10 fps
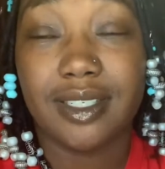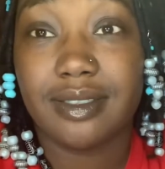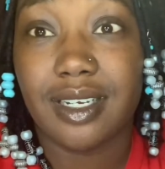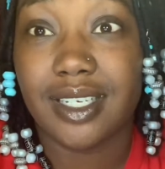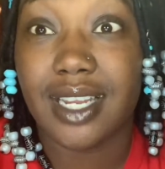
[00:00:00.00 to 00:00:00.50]

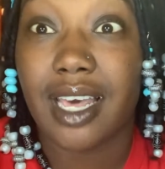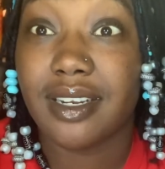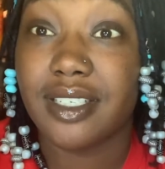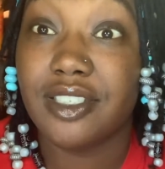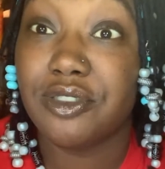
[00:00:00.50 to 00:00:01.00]

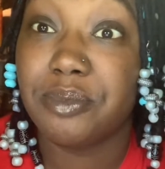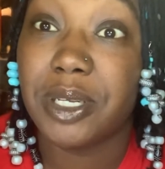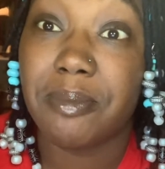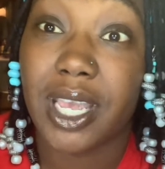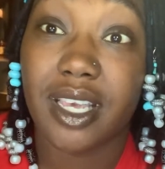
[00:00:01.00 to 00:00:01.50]
undoubtedly you've
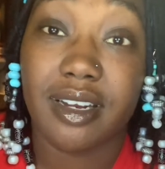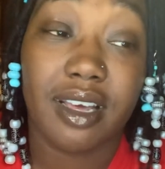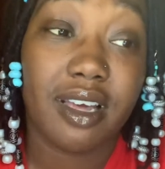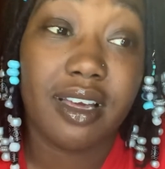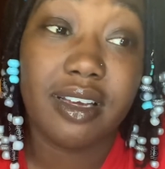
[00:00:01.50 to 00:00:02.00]
been making
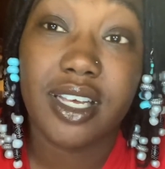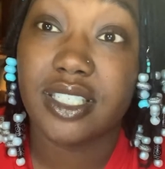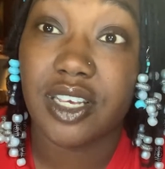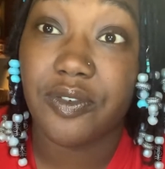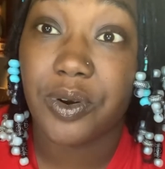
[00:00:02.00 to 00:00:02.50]

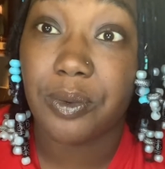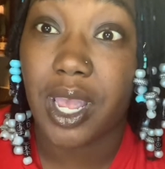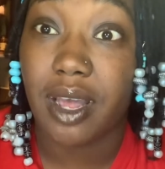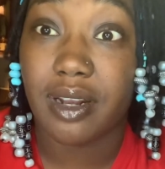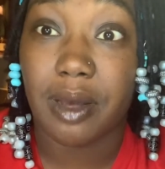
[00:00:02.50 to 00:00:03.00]
content for a
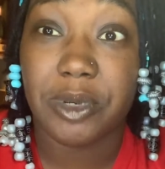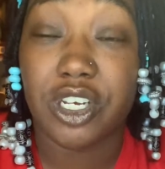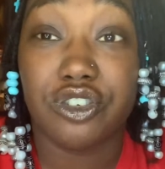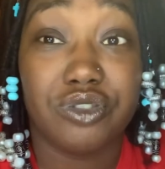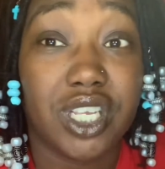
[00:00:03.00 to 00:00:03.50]
while now,
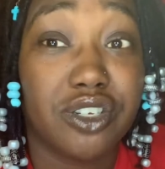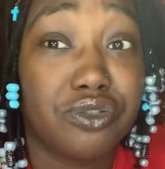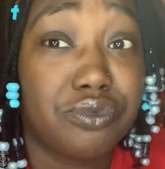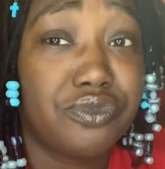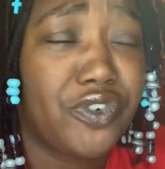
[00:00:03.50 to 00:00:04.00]
because you said
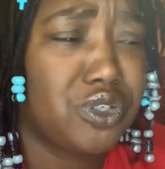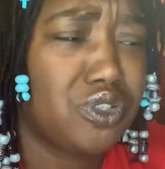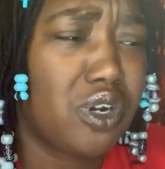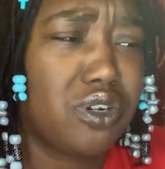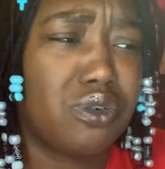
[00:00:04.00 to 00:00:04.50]
you first
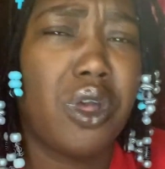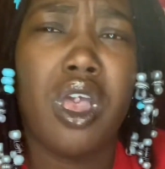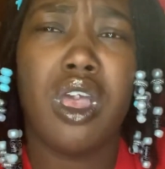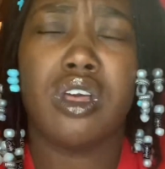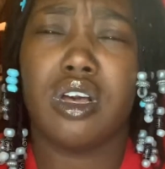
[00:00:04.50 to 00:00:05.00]
started on
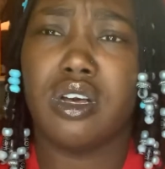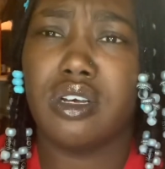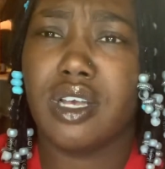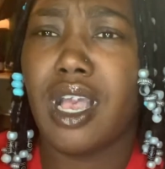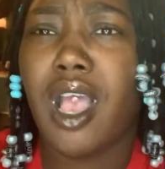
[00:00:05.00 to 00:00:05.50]

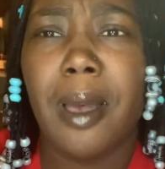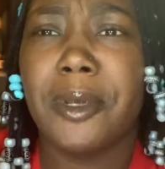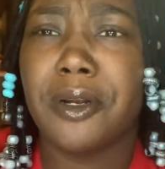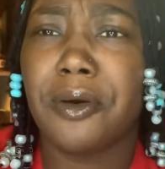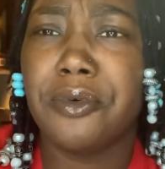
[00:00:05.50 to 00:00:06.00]

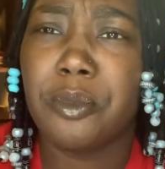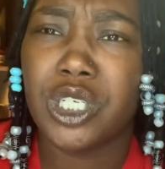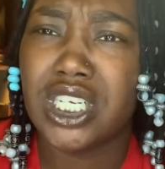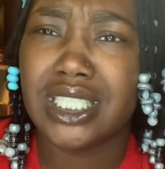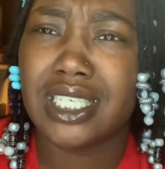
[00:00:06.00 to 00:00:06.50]
commented on Umar
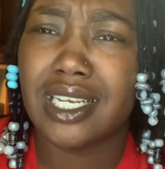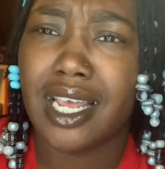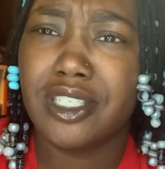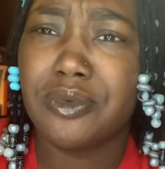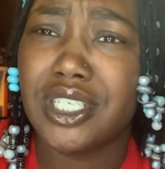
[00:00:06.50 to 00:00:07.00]
Tesla in
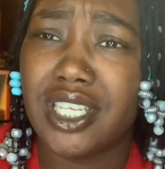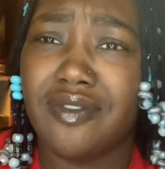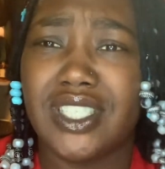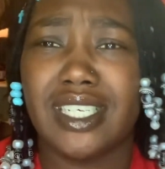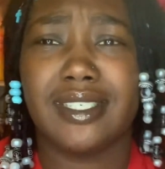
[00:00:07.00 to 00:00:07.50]
like
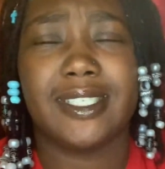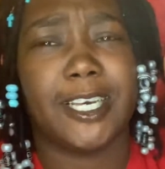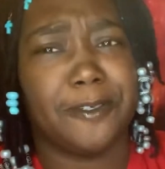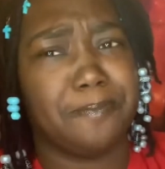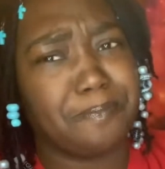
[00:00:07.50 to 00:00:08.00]
2017.
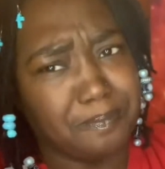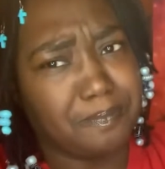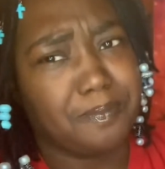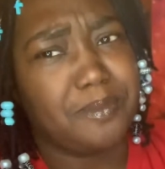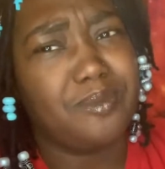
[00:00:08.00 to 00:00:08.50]
So,
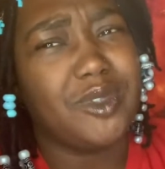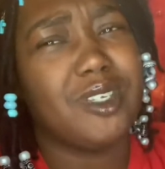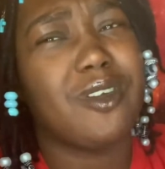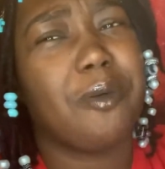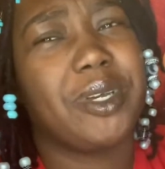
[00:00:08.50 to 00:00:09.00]

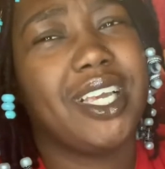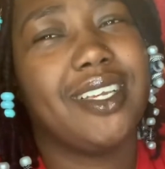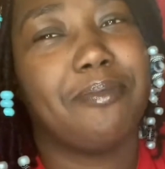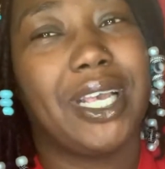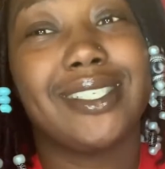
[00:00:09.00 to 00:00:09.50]
you know,
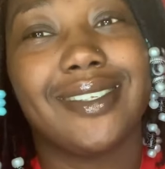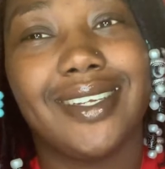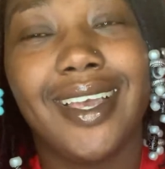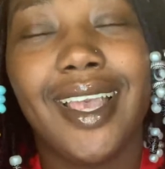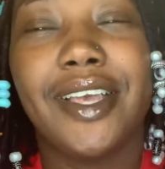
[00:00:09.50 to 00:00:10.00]
but
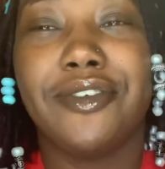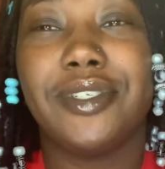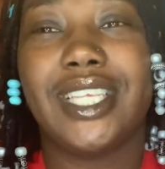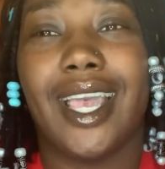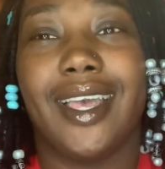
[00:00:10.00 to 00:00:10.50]
basically you
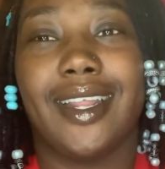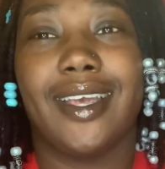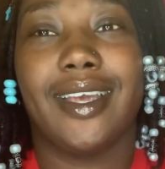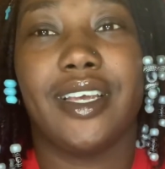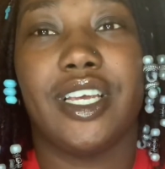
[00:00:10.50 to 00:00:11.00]
said
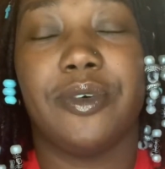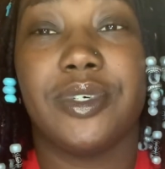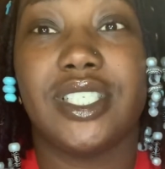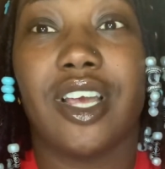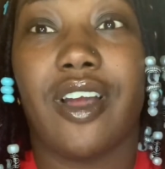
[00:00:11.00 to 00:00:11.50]
that it
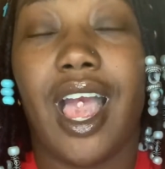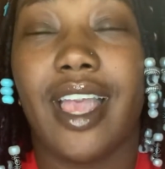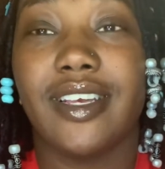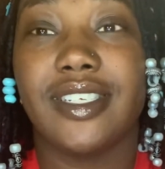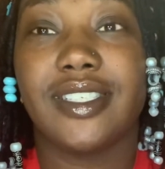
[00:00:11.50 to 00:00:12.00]
was her
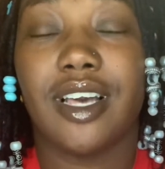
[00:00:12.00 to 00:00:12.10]
highest